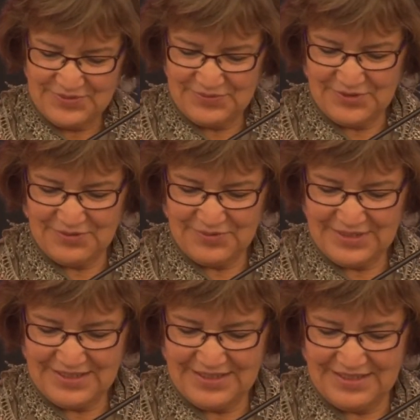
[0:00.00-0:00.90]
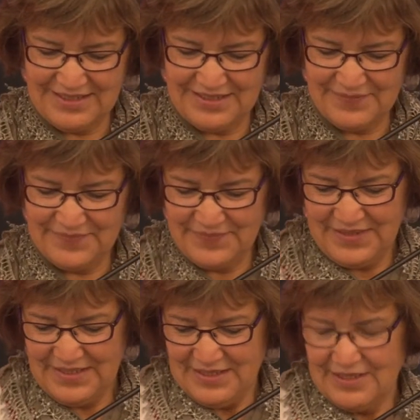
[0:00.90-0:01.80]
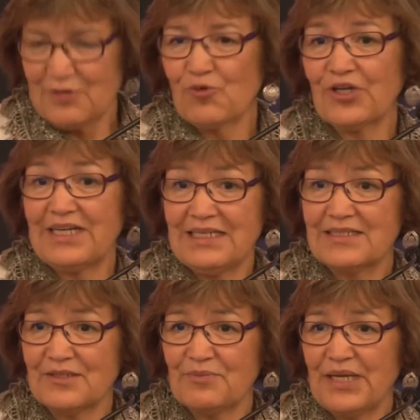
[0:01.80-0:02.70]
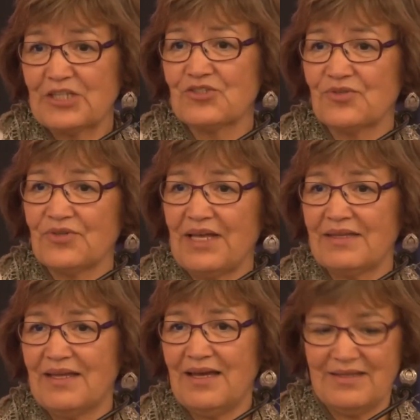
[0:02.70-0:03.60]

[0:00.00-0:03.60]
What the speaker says: we're really working to make sure that